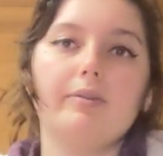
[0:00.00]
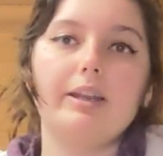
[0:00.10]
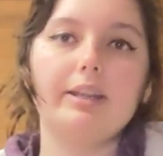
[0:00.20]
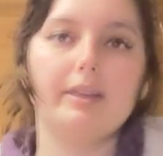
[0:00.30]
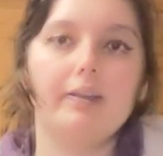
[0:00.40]

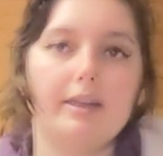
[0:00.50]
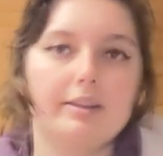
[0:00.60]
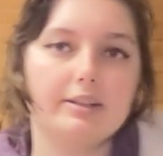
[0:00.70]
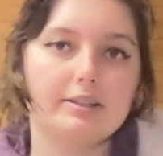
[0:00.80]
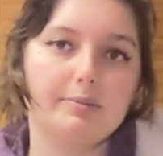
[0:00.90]
right here
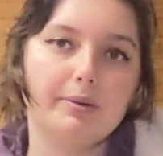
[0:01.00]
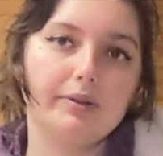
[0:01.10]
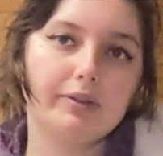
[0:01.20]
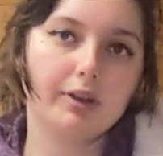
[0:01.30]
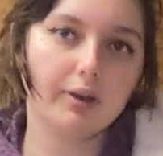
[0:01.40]
and then it's
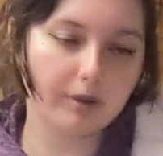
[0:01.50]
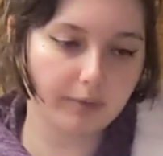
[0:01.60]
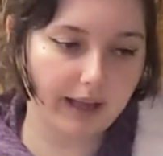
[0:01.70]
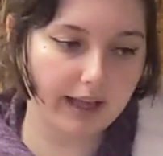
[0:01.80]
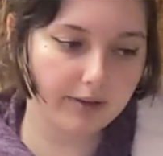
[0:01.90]
supposed to go
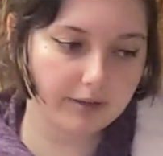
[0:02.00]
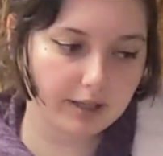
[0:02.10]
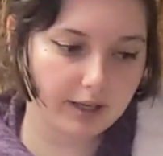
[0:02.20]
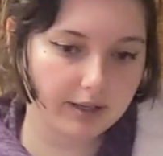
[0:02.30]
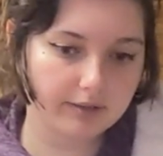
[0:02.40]
around.
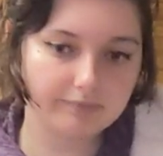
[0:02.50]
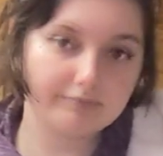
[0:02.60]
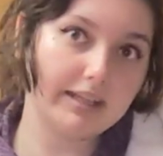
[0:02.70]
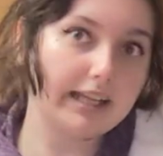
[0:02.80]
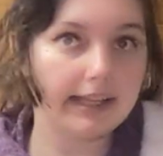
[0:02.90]

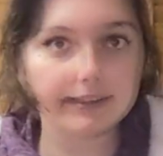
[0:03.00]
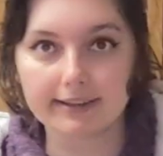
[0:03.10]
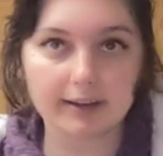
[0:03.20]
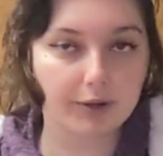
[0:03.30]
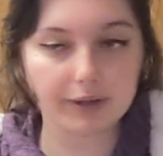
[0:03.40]
It's
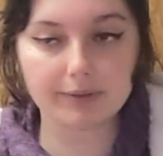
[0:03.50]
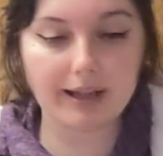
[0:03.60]
not going